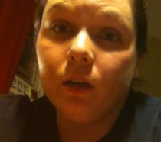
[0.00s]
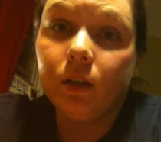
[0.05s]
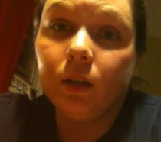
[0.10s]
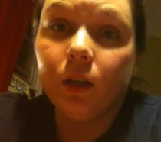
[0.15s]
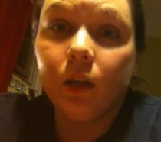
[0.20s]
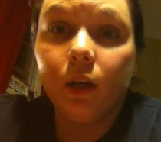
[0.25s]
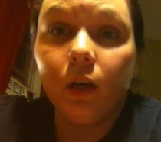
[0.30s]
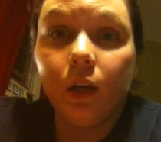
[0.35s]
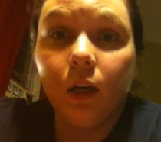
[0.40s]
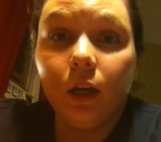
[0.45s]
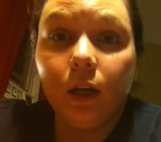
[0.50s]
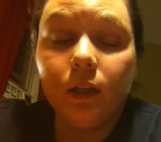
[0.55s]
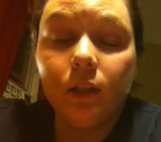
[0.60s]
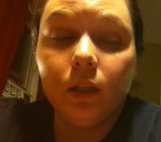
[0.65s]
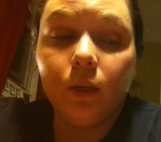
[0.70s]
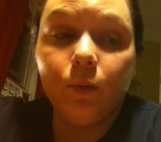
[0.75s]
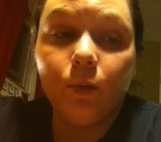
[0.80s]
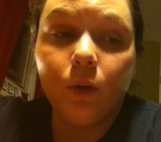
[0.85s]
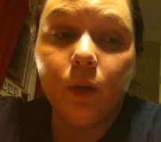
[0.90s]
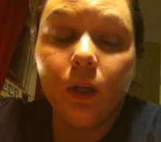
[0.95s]
Da da da. I
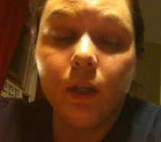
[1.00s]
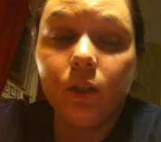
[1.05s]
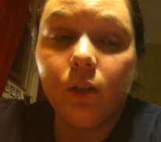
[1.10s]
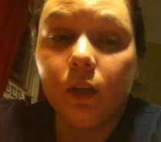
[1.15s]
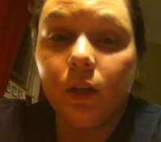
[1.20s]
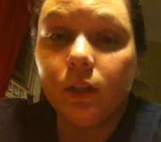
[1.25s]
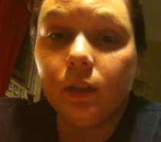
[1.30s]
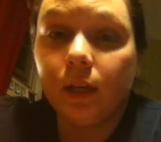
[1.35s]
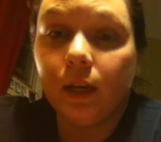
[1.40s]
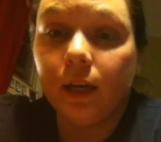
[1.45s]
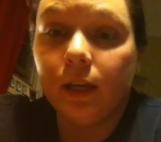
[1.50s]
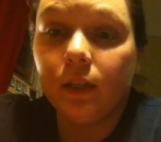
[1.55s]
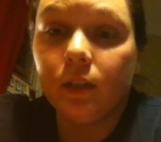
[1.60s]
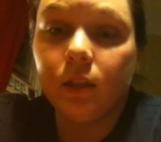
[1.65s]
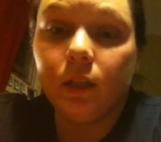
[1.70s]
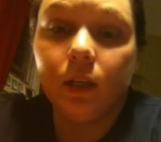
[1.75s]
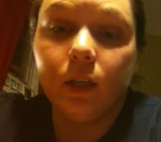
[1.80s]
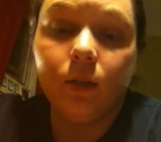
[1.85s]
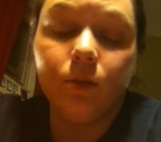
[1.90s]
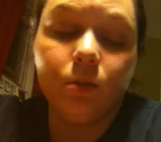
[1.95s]
said, well, I took a test
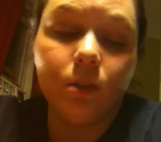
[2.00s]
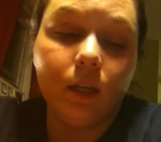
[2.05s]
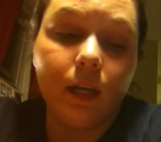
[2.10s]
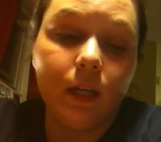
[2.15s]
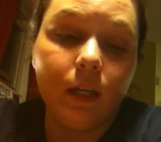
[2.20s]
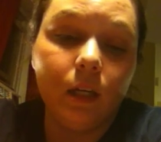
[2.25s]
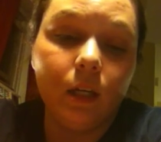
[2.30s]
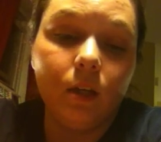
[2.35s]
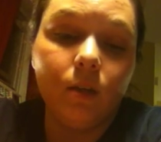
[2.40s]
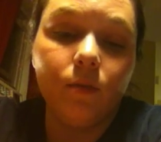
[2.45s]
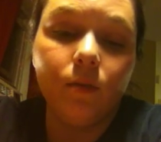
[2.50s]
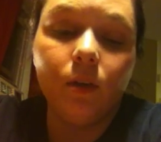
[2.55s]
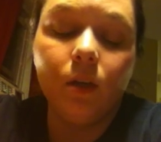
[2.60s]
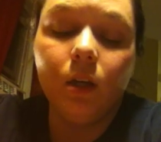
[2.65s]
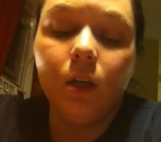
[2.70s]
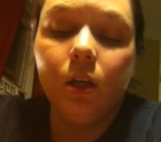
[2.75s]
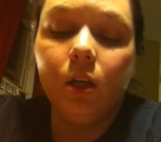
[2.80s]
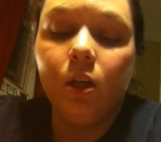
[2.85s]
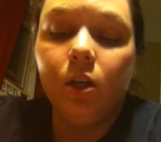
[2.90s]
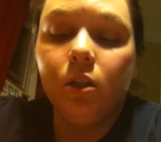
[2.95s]
and it was negative.
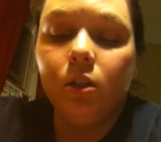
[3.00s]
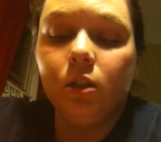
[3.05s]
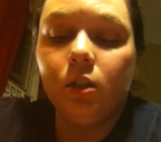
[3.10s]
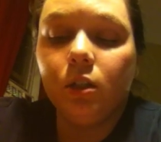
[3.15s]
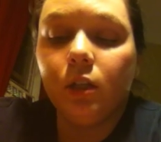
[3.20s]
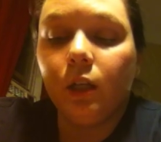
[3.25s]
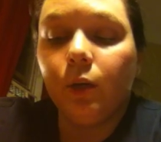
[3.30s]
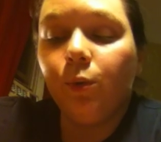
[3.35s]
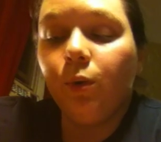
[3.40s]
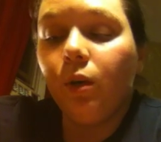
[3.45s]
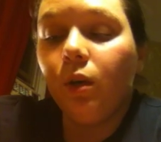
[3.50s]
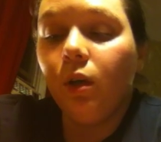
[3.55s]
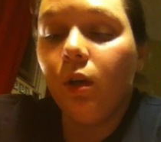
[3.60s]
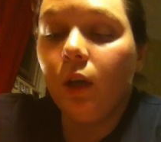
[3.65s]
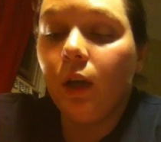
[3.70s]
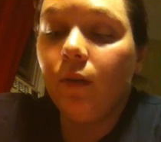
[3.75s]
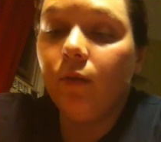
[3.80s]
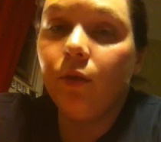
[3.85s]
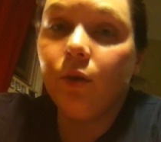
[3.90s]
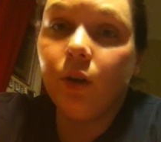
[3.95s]
She's like, well, you
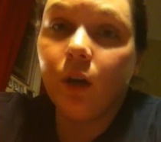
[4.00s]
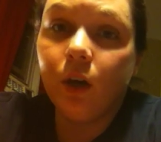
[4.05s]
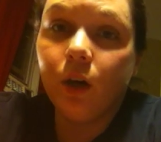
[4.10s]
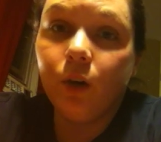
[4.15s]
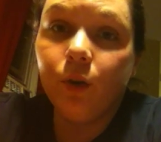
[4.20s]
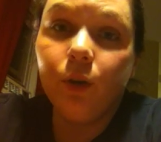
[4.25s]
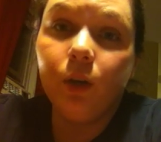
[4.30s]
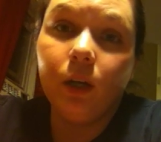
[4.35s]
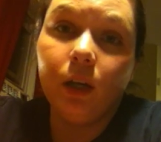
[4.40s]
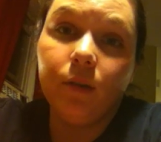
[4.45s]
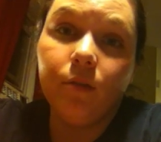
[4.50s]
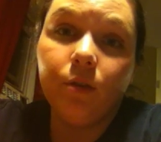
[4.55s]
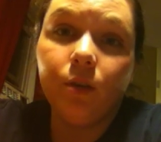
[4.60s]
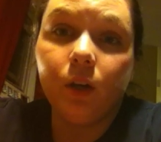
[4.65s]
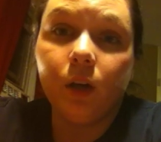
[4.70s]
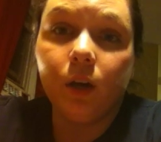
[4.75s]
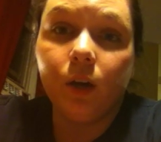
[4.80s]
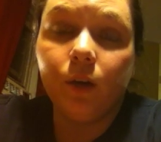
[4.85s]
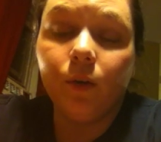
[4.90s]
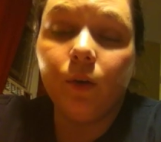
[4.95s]
never
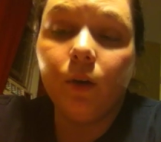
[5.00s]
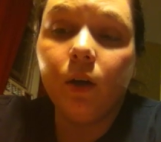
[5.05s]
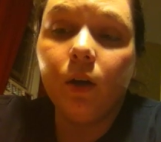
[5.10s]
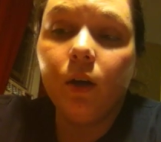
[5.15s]
know.